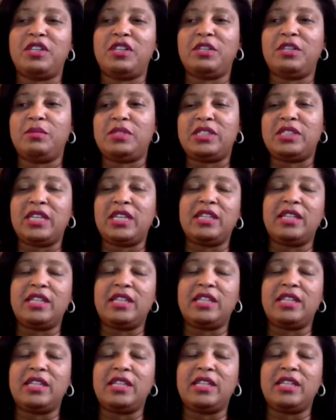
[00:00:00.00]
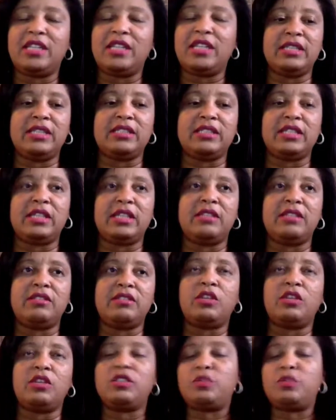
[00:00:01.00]
He was telling us some things and
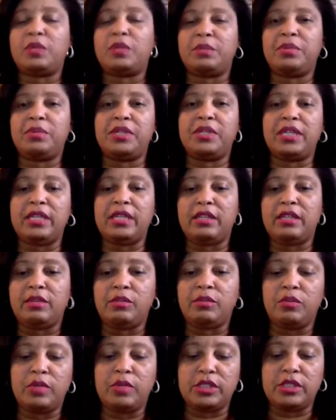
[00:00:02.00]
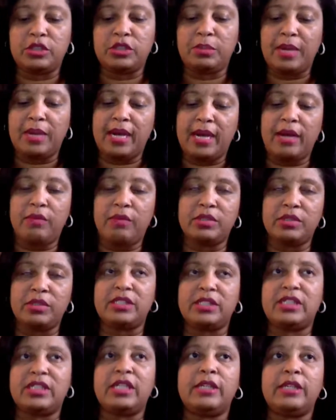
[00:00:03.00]
told us what to put in and what to buy, what to
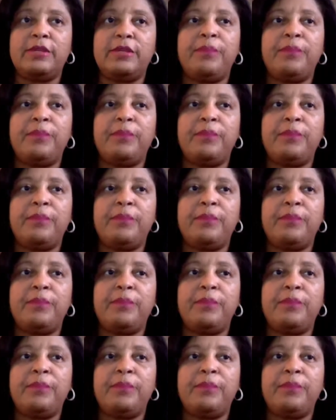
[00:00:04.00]
sell.